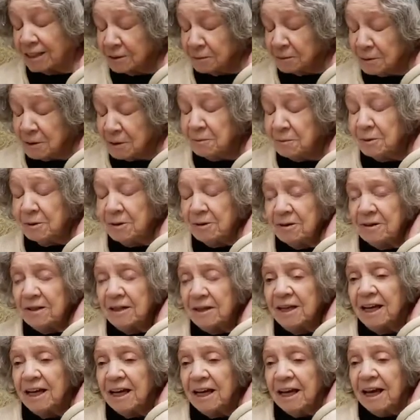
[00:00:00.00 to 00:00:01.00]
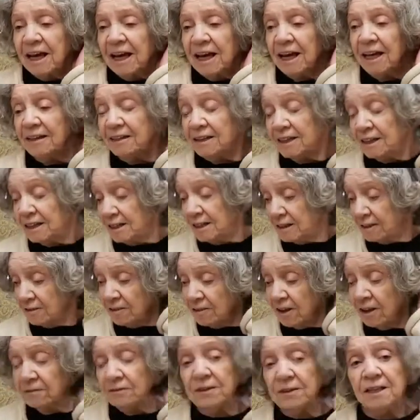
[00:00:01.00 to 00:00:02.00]
Yes, we were. In the
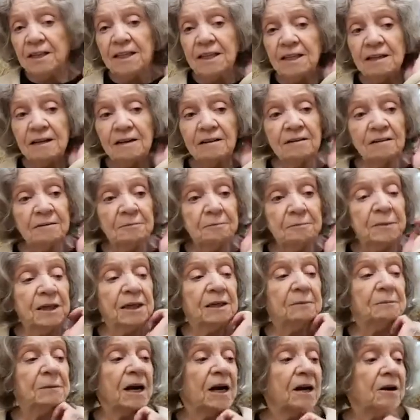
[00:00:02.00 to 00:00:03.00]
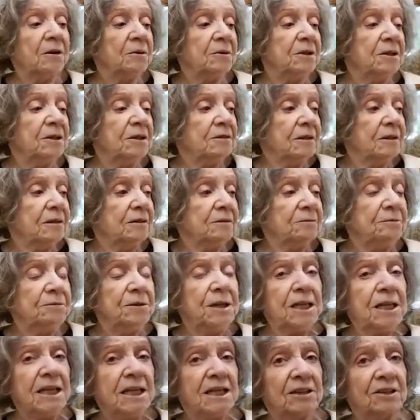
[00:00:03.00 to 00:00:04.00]
lovely P.M. Howard
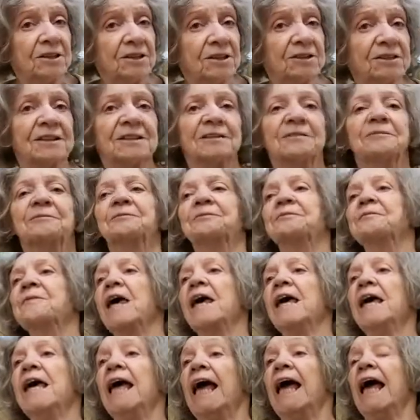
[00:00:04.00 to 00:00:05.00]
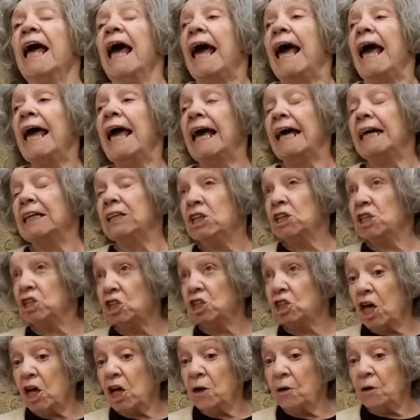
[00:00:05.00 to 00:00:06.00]
reading note. And
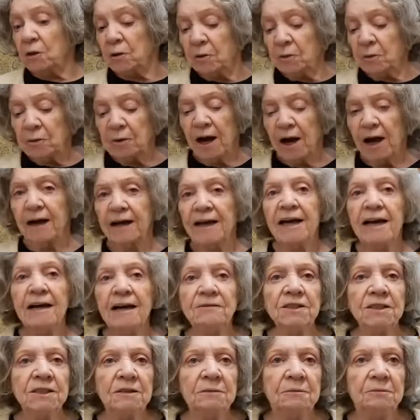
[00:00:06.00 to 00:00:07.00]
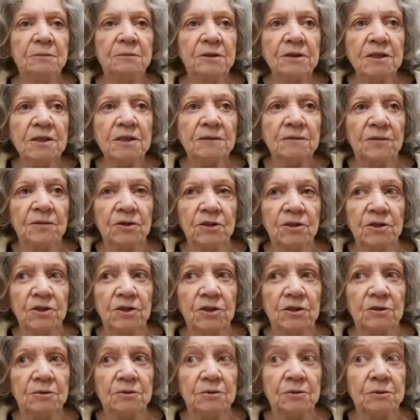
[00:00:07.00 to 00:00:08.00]
so, I have some books for
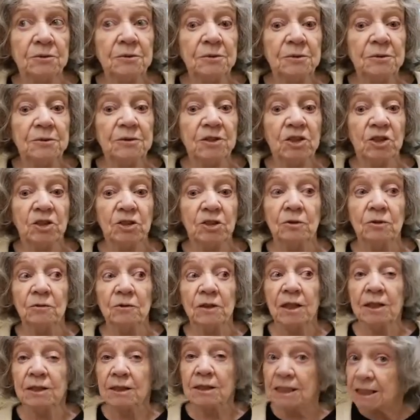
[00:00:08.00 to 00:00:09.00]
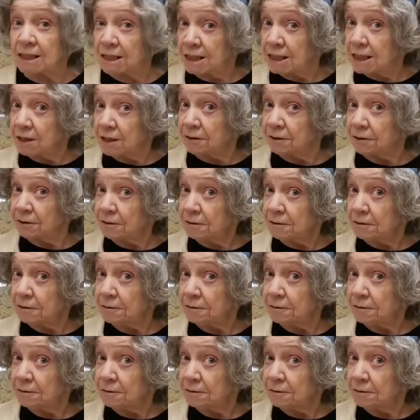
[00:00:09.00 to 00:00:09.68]
you to consider.